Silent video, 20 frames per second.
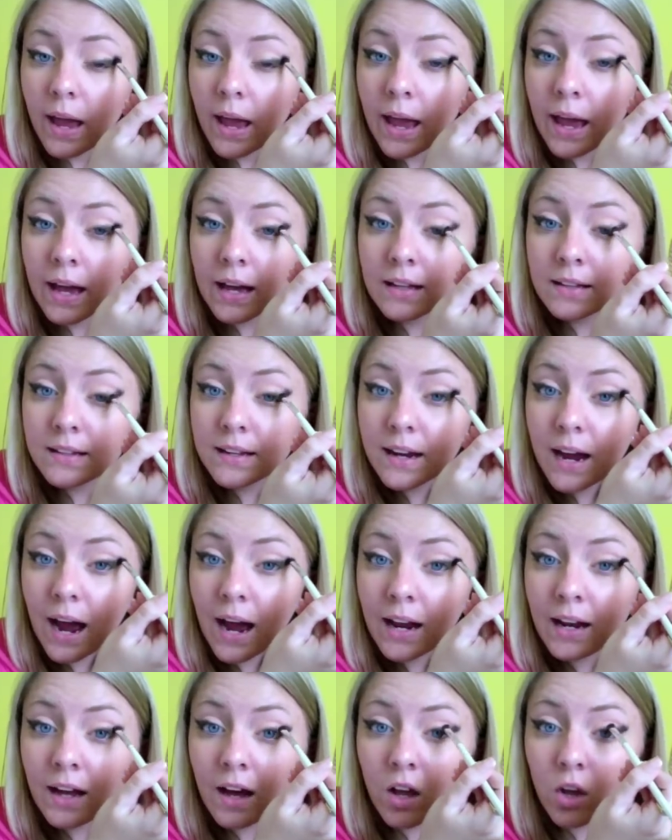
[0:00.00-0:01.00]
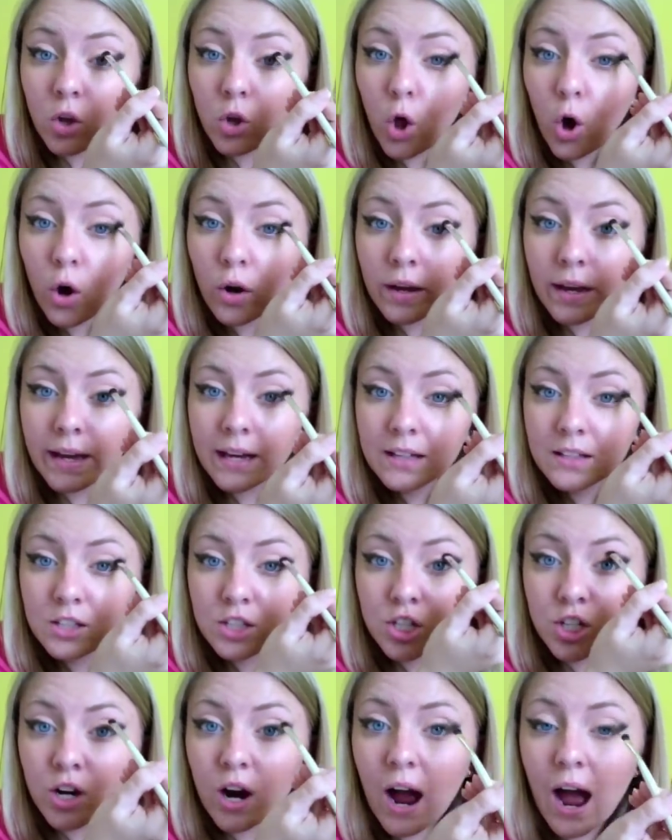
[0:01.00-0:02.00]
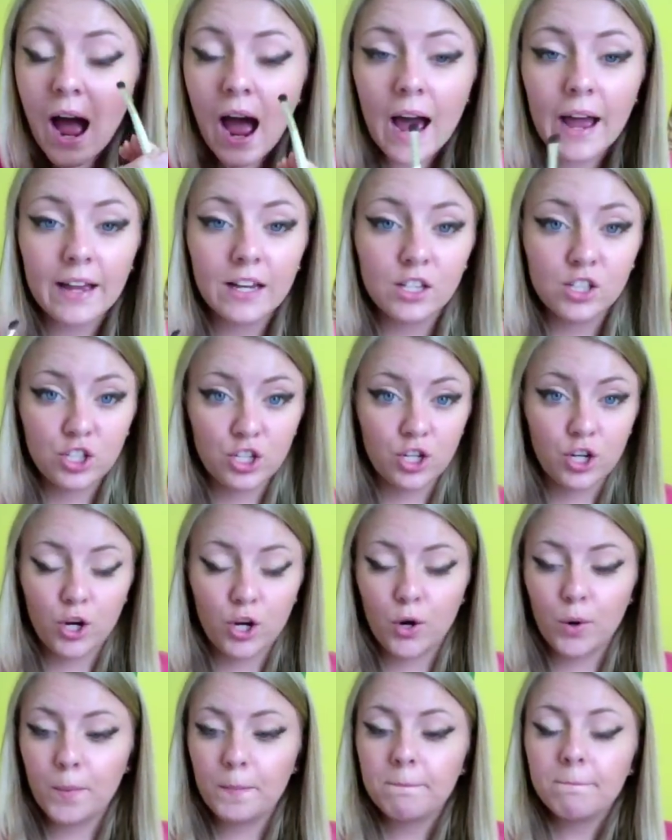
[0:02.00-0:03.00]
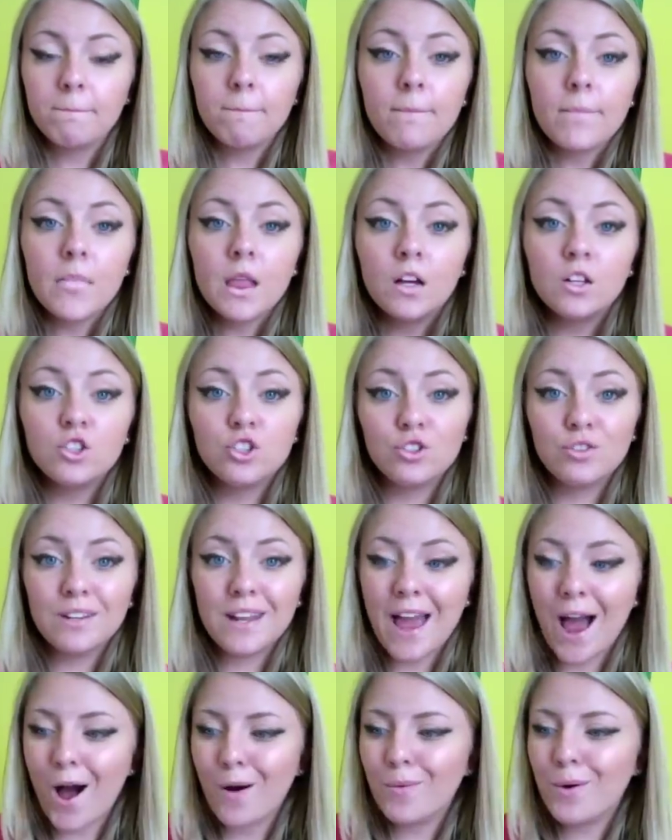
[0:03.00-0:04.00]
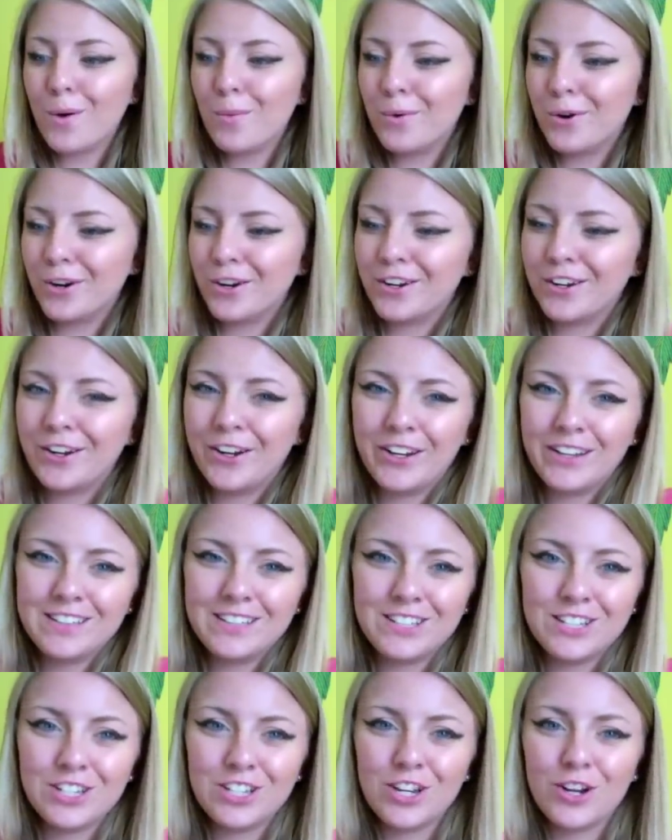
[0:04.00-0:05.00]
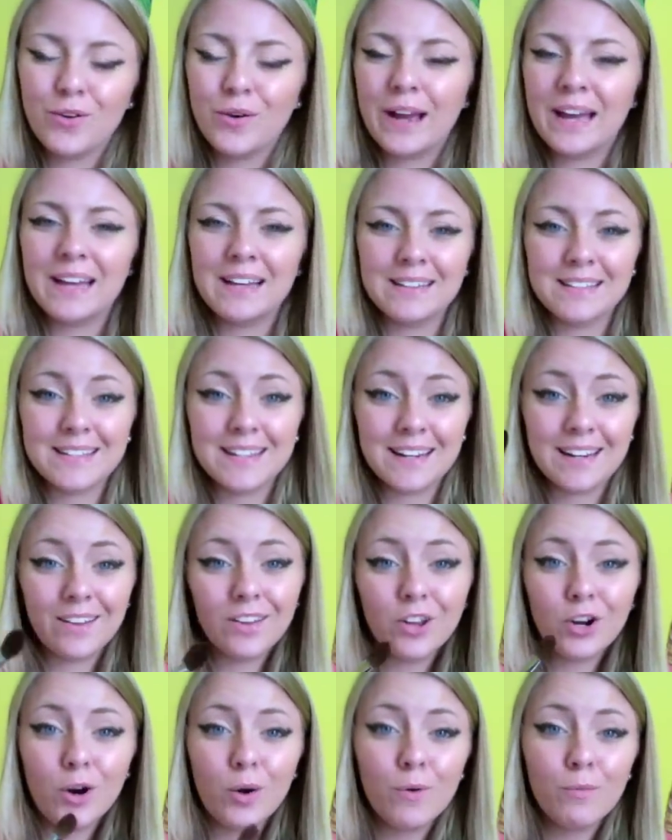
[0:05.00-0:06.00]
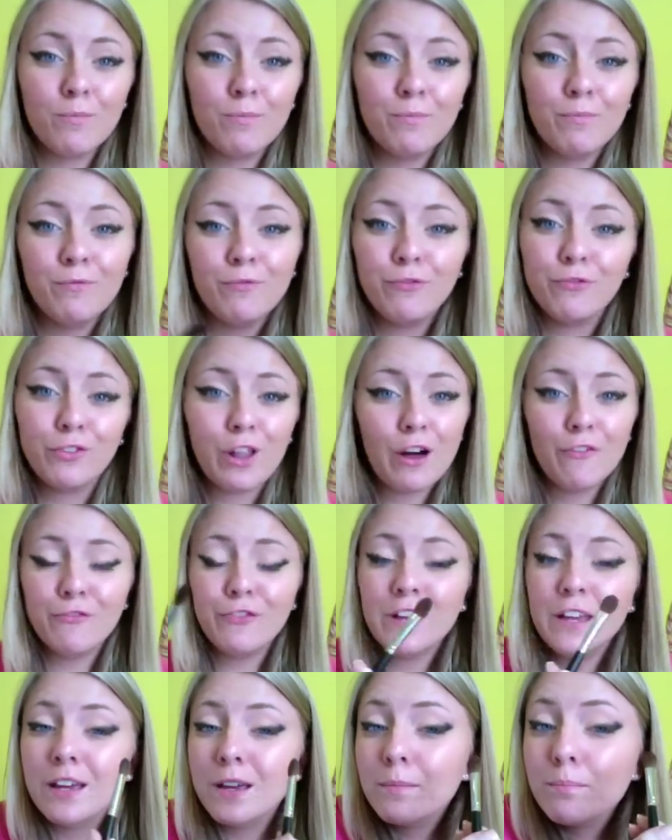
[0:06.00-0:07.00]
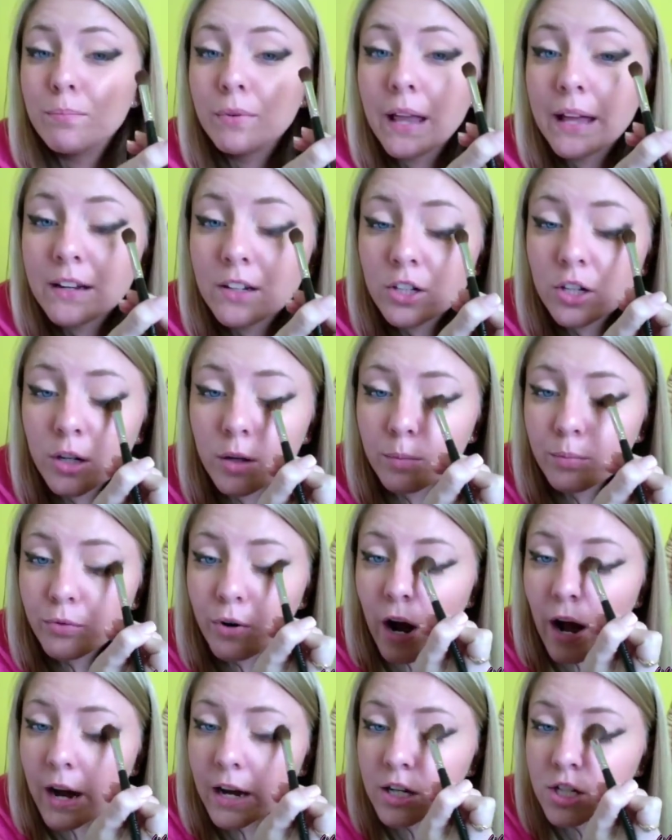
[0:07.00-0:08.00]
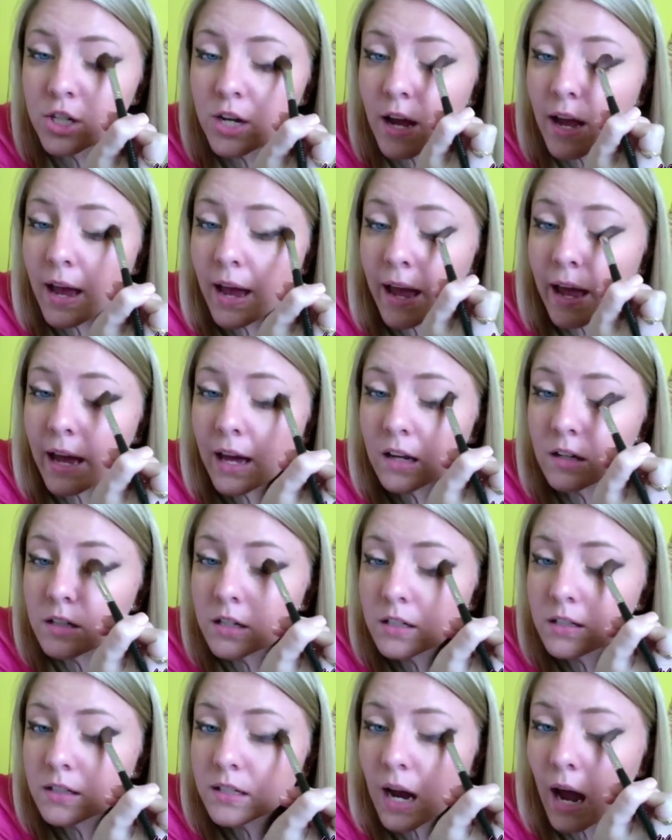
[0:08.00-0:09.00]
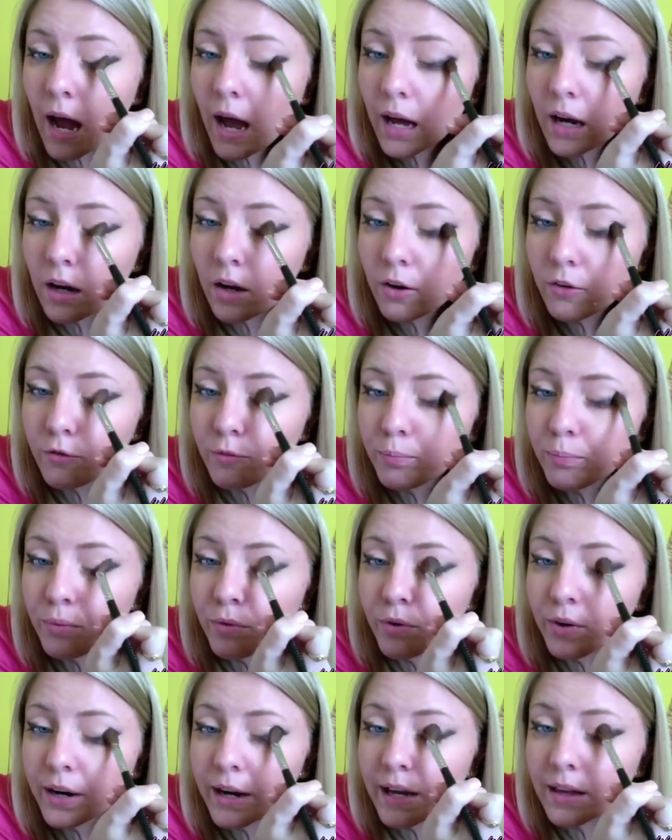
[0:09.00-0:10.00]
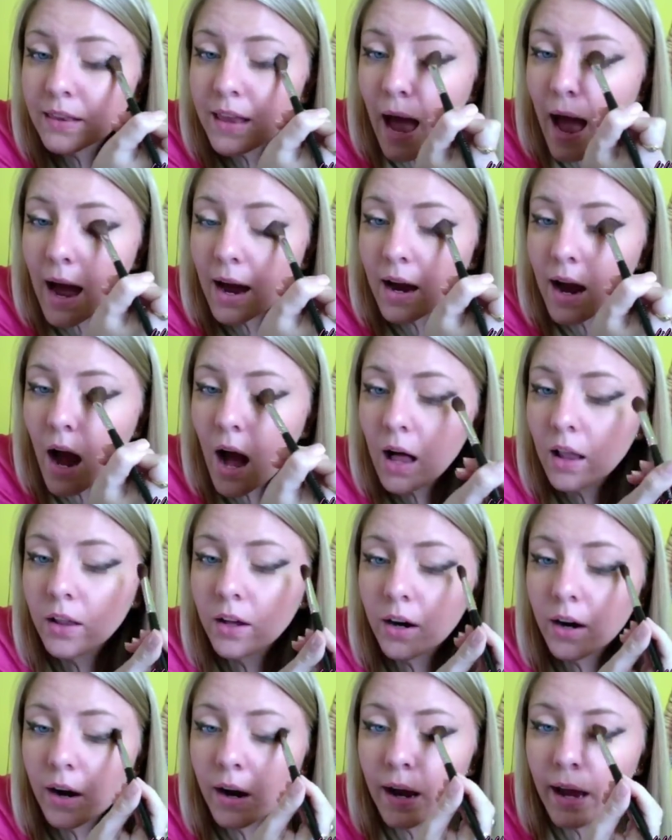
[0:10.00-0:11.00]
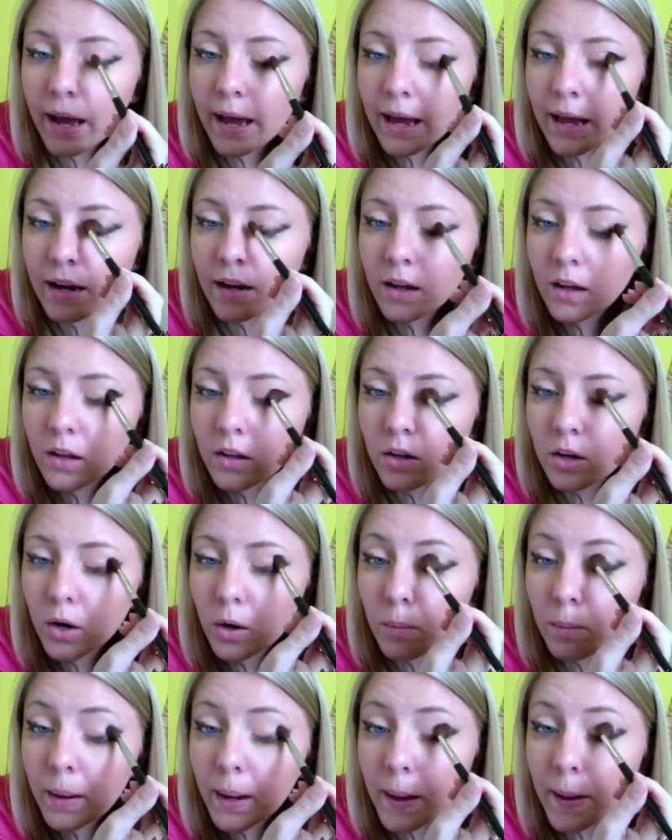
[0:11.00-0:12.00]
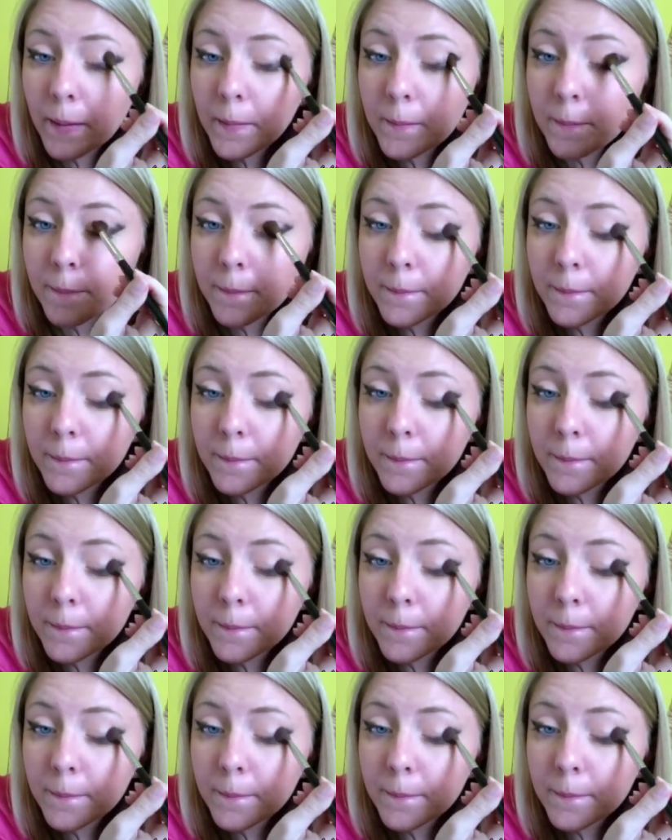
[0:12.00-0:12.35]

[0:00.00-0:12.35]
And it kind of elongates your eye too. So now what we're going to do is get a little fluffy blender brush and just kind of bring that color in a little bit